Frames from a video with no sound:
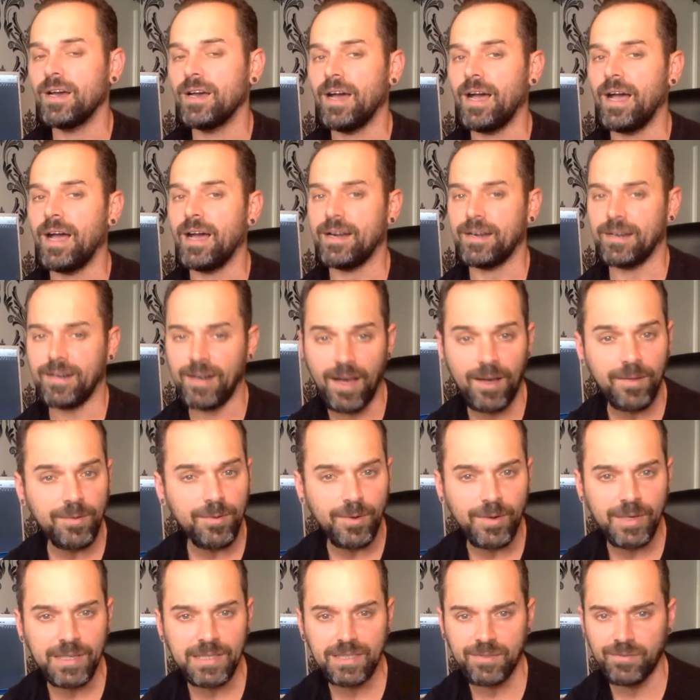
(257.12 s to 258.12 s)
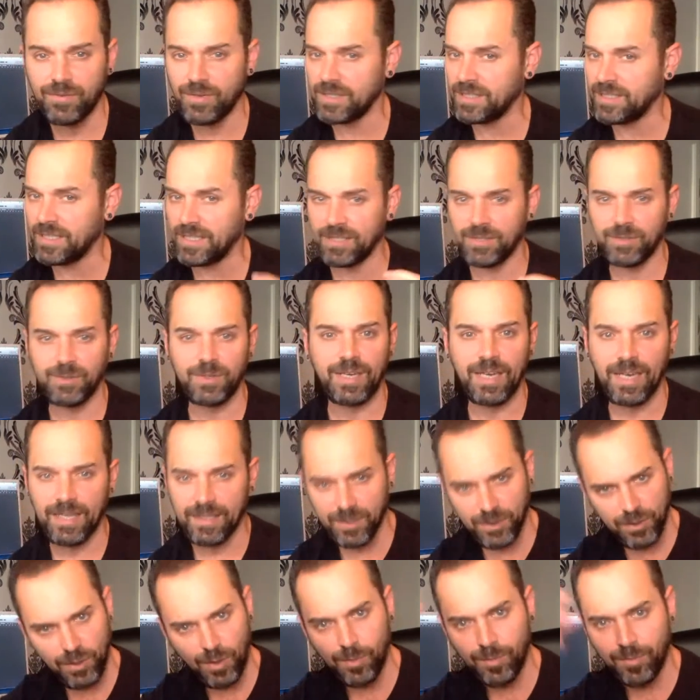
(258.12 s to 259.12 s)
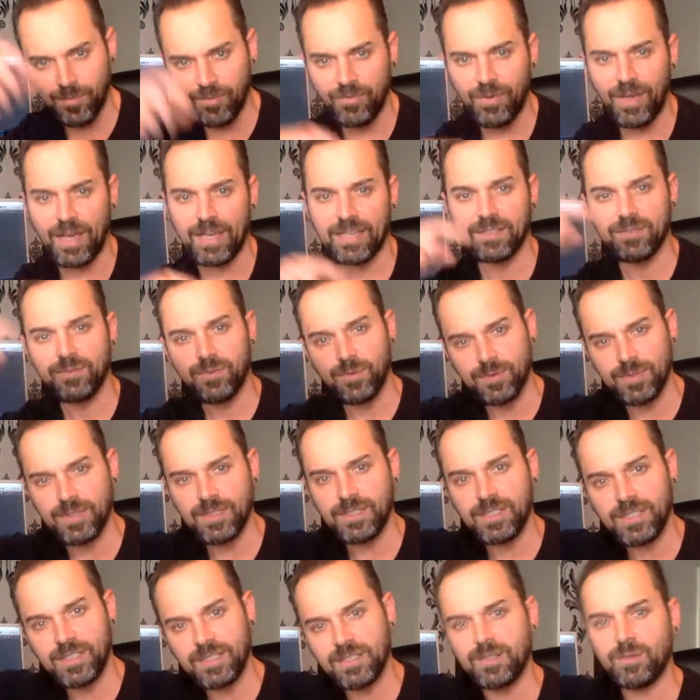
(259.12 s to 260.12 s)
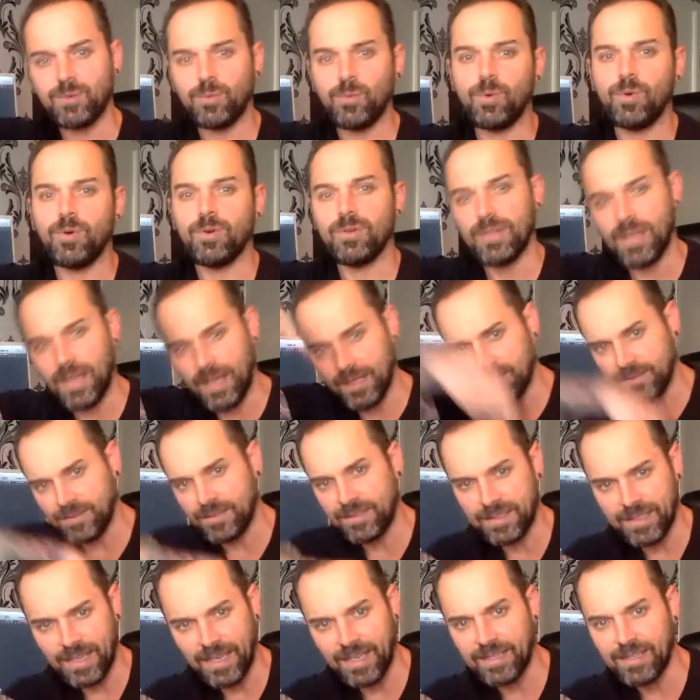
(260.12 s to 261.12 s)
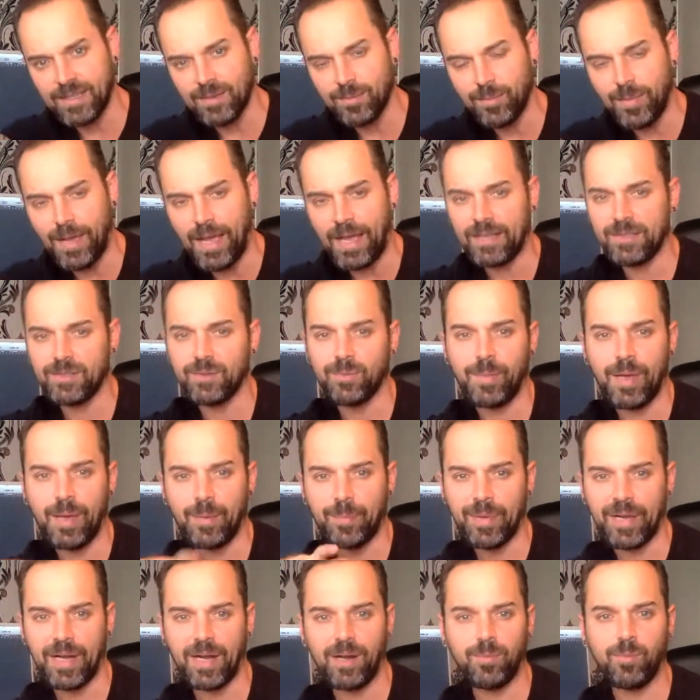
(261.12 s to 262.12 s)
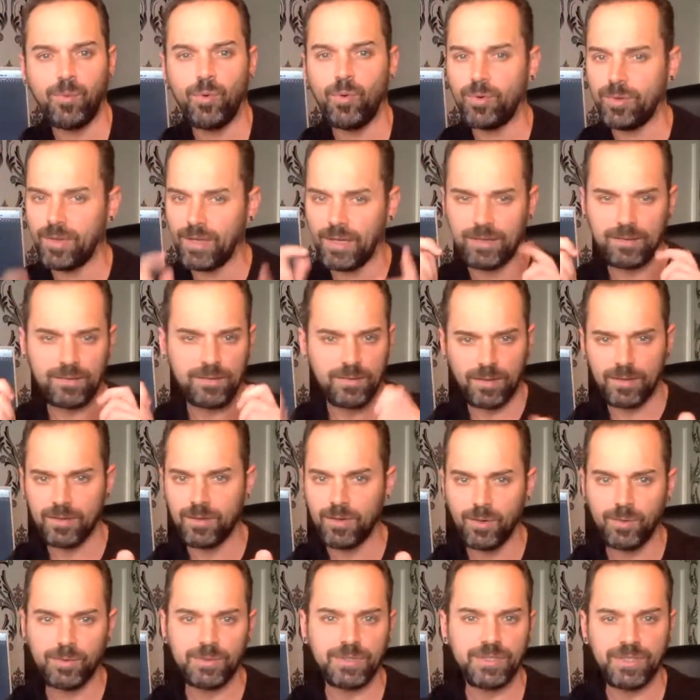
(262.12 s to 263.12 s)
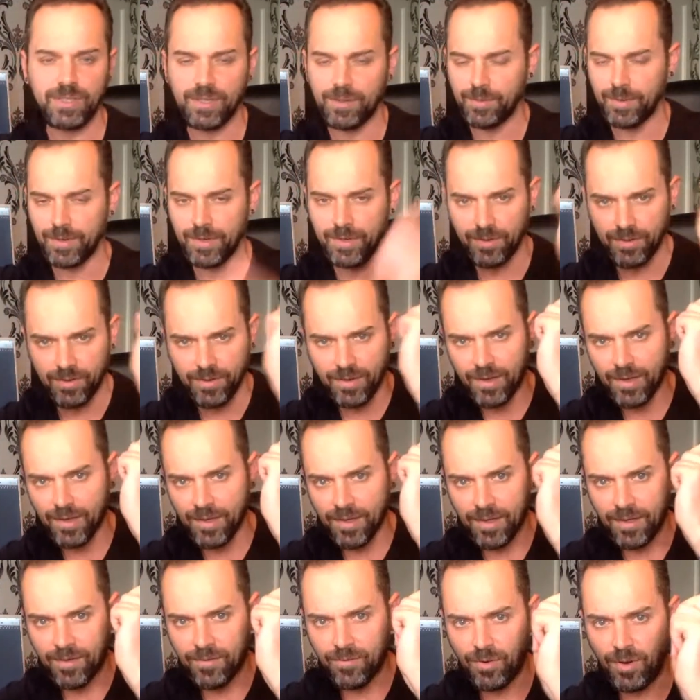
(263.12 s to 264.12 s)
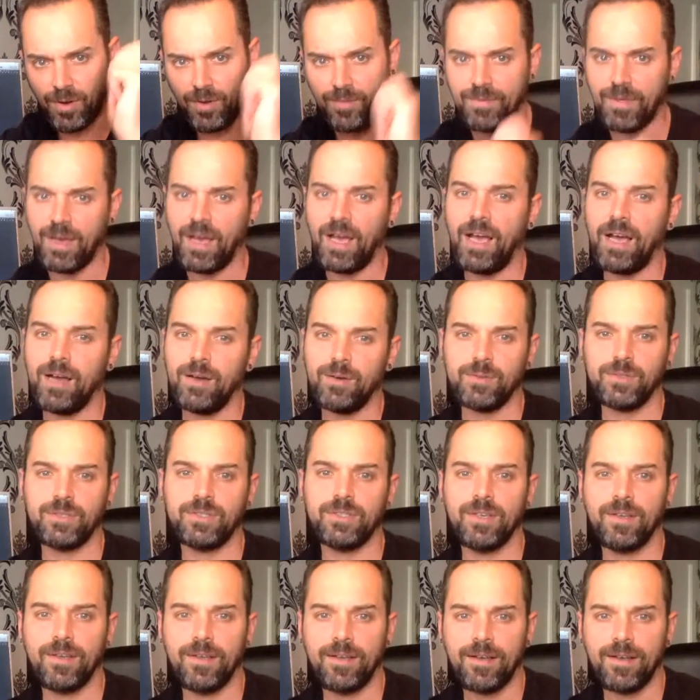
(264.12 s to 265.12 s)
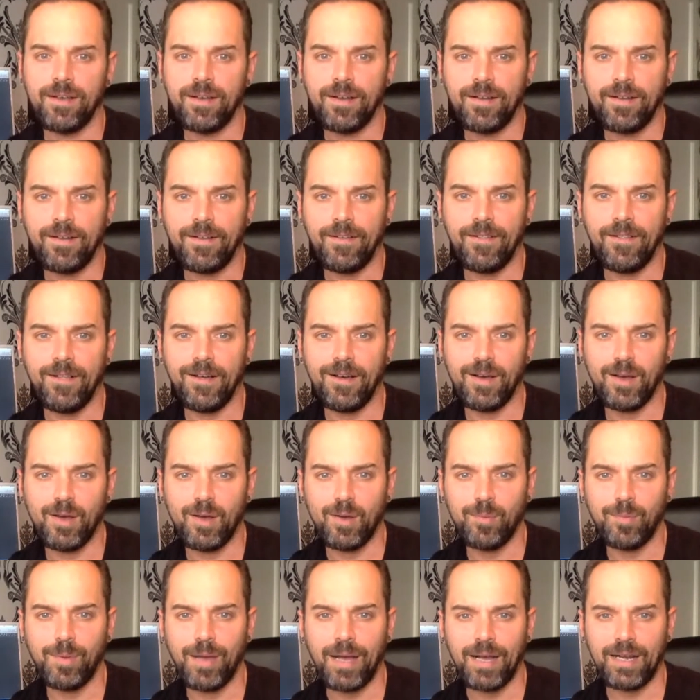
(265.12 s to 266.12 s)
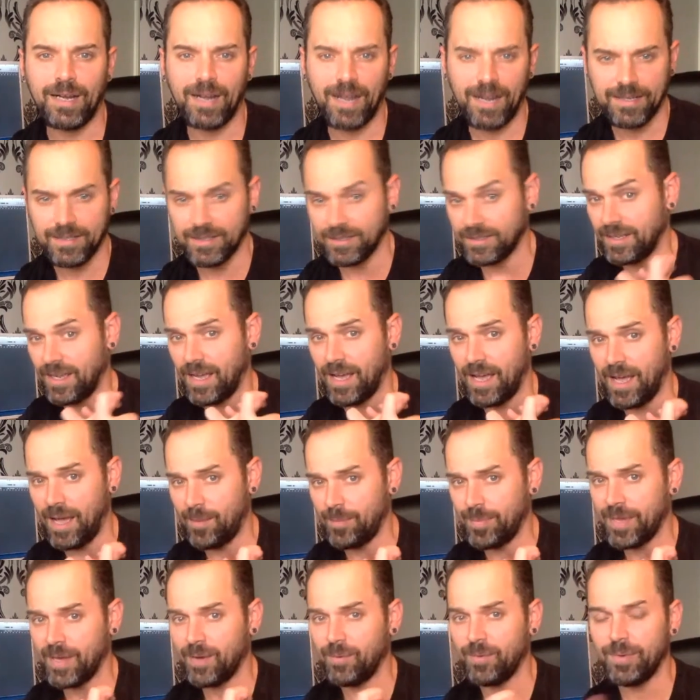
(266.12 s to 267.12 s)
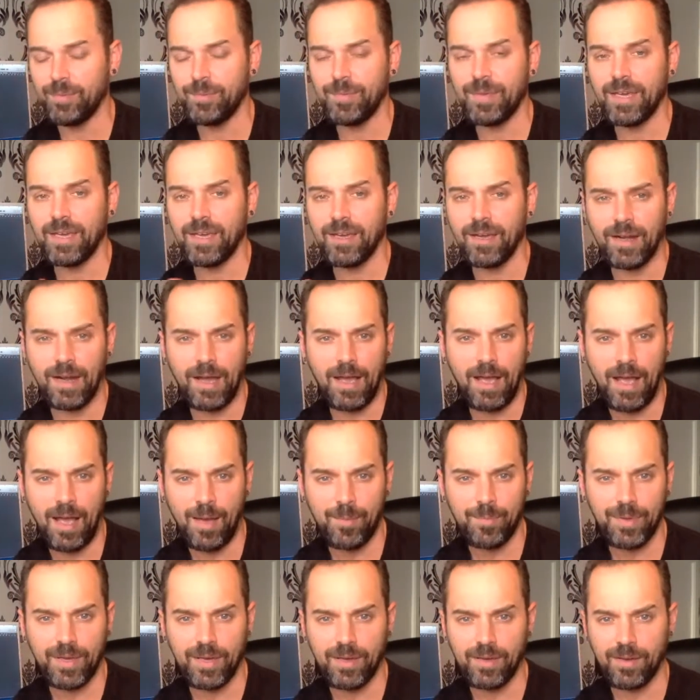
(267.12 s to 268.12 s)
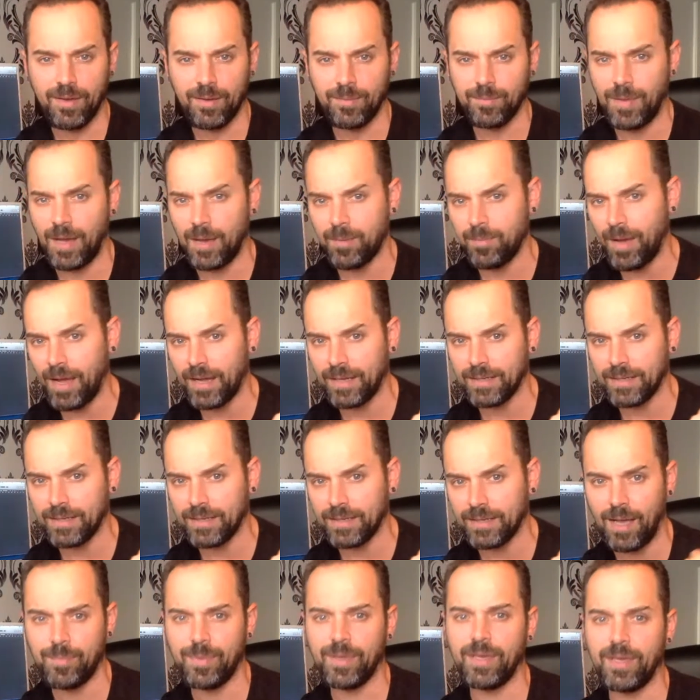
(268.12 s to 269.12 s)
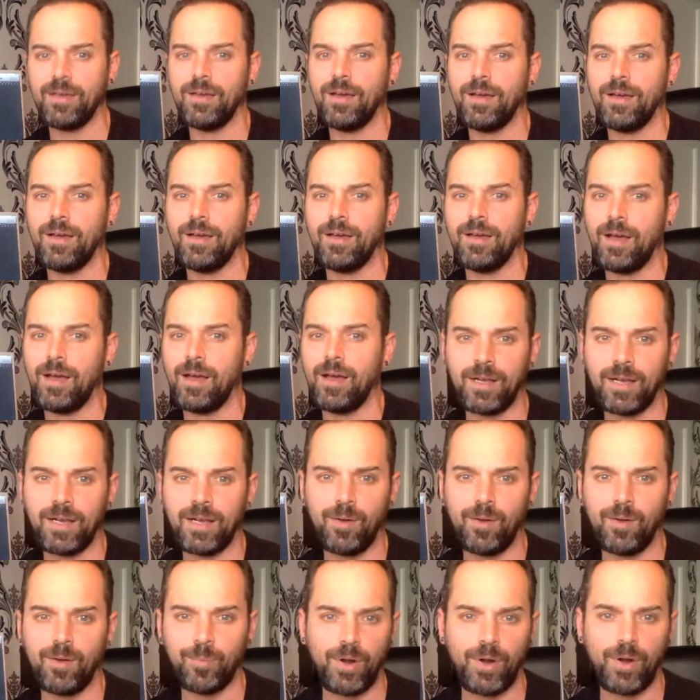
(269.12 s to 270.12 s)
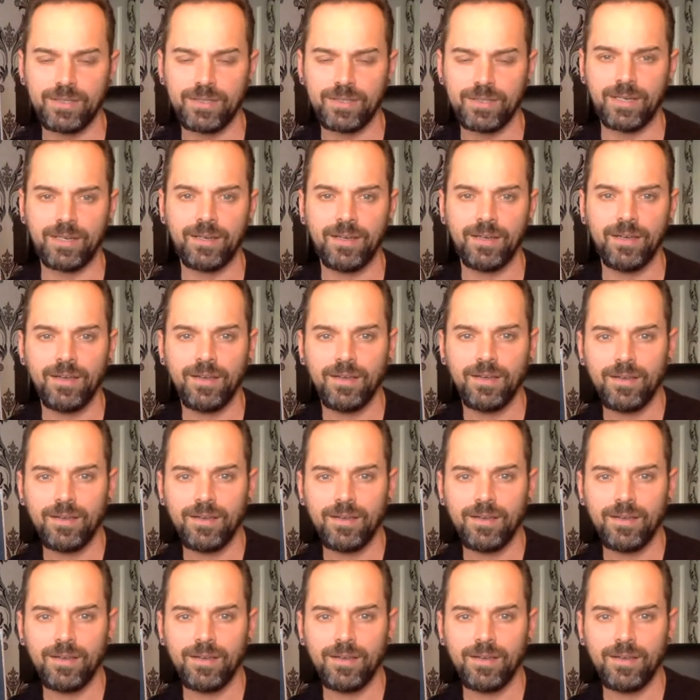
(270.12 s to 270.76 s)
and an audio interface just to get some effects from the digital world and take them back to my pedal board and go stereo from the house. Backliners are happy with me and are happy, and my back is happy, and my chiropractic